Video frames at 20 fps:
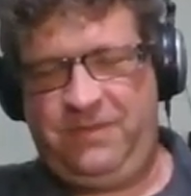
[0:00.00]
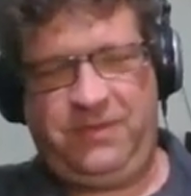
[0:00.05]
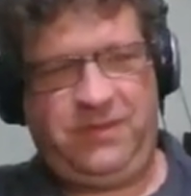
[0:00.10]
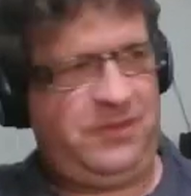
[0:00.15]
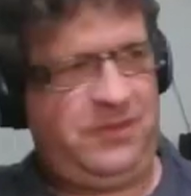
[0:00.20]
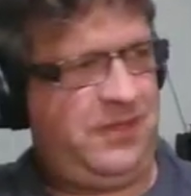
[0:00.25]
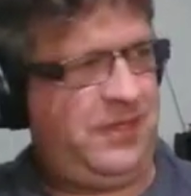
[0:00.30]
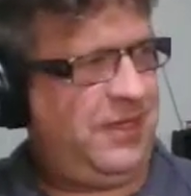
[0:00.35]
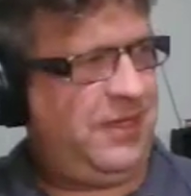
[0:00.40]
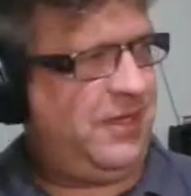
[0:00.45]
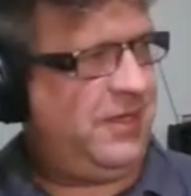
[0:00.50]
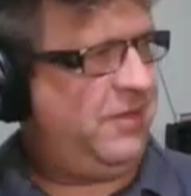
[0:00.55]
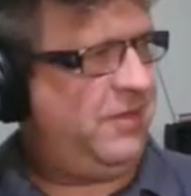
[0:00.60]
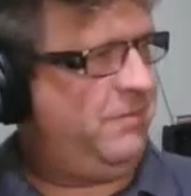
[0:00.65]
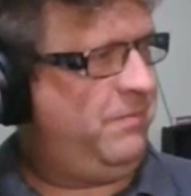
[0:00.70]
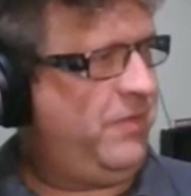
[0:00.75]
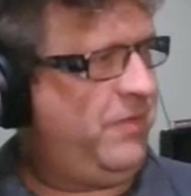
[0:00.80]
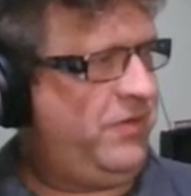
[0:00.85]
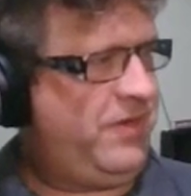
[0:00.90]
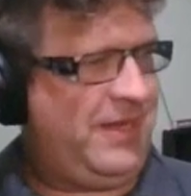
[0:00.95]
the
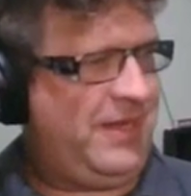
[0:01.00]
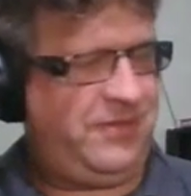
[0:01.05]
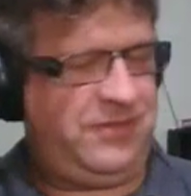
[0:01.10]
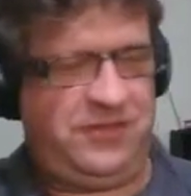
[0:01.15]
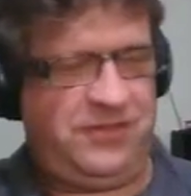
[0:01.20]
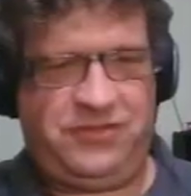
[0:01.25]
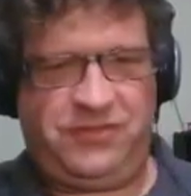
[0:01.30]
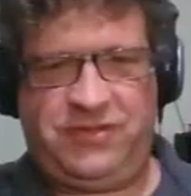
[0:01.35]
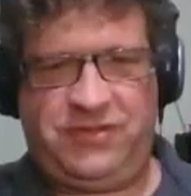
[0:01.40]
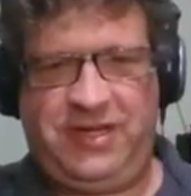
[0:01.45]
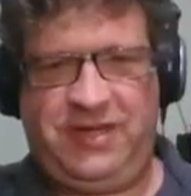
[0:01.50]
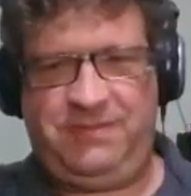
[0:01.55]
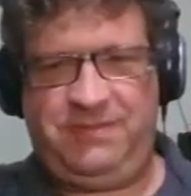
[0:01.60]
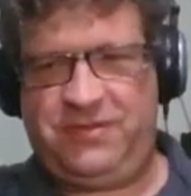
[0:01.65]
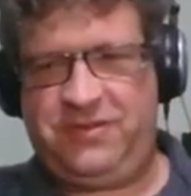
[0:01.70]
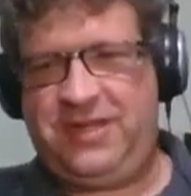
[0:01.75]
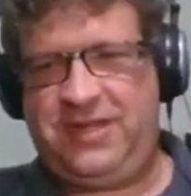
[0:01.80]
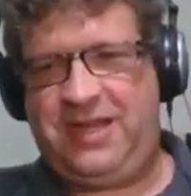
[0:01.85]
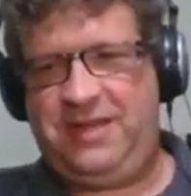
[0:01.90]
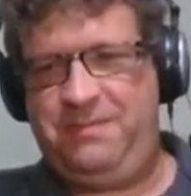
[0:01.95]
monads and streams
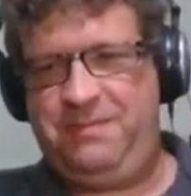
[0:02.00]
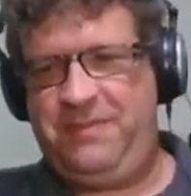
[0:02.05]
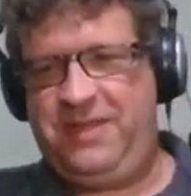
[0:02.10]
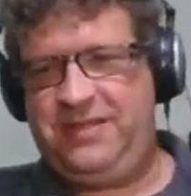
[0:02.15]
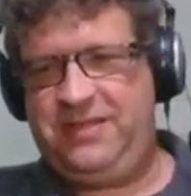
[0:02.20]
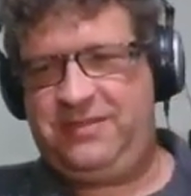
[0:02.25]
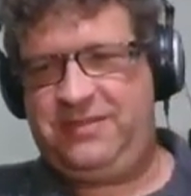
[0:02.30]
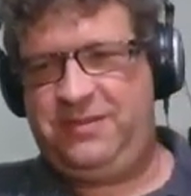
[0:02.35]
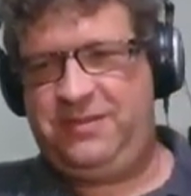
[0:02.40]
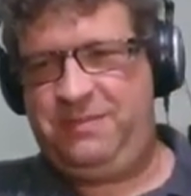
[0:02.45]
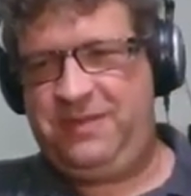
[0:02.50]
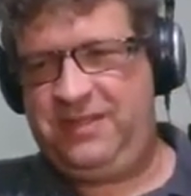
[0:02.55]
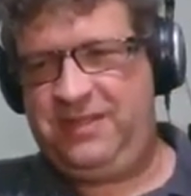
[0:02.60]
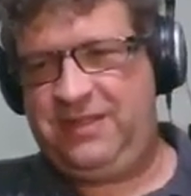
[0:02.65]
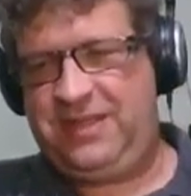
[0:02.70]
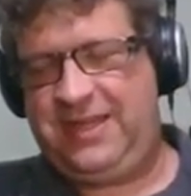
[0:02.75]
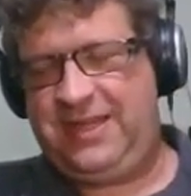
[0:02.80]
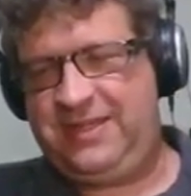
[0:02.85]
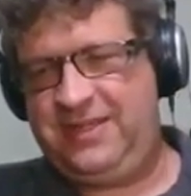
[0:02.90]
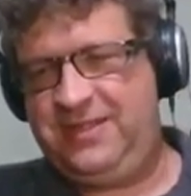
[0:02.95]
are not meant to be
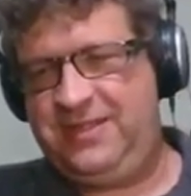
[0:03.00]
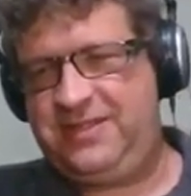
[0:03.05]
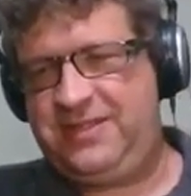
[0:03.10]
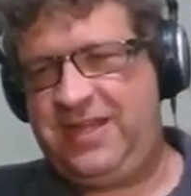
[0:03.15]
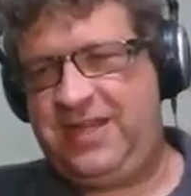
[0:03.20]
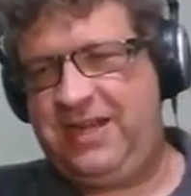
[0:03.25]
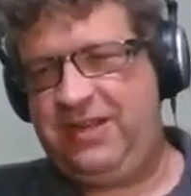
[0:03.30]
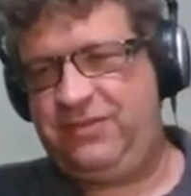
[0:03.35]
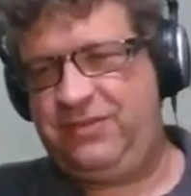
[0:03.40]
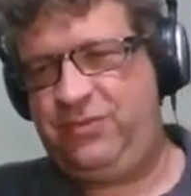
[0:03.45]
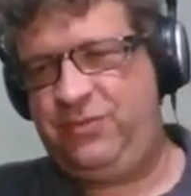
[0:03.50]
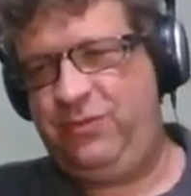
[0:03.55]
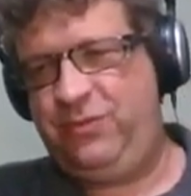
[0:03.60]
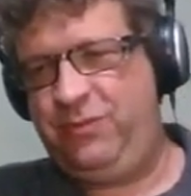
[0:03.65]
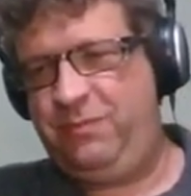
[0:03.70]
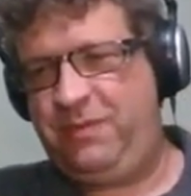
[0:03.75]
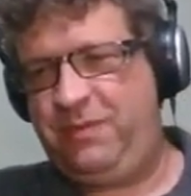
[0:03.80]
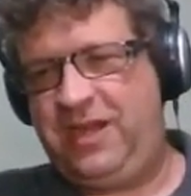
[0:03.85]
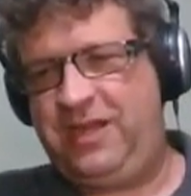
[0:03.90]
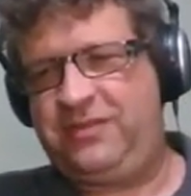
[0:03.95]
like an entire
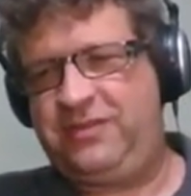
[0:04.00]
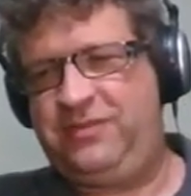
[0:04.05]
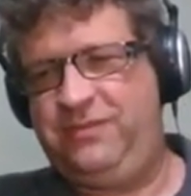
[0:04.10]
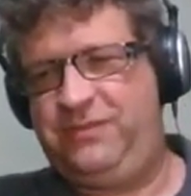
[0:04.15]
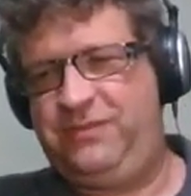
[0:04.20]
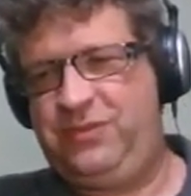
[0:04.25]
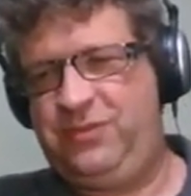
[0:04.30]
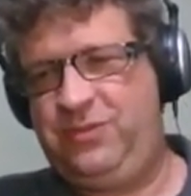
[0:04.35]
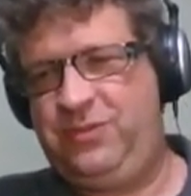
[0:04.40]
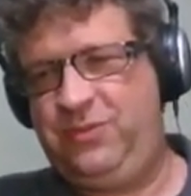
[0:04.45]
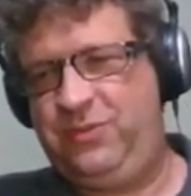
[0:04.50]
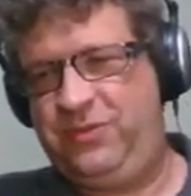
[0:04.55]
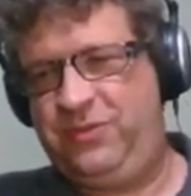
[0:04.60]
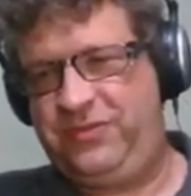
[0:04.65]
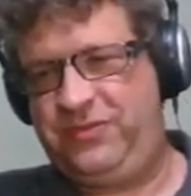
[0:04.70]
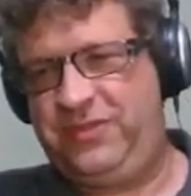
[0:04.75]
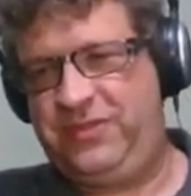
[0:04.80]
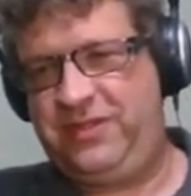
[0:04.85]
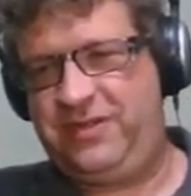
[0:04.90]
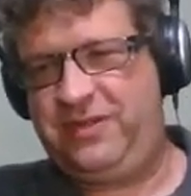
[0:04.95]
toolbox of
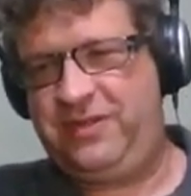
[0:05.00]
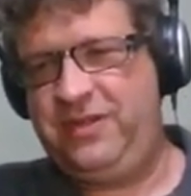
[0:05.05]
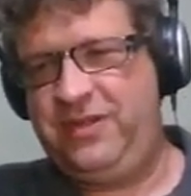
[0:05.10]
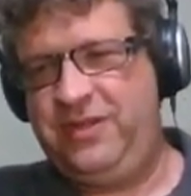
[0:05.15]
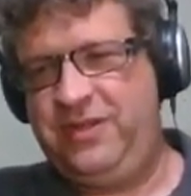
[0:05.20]
tools. They're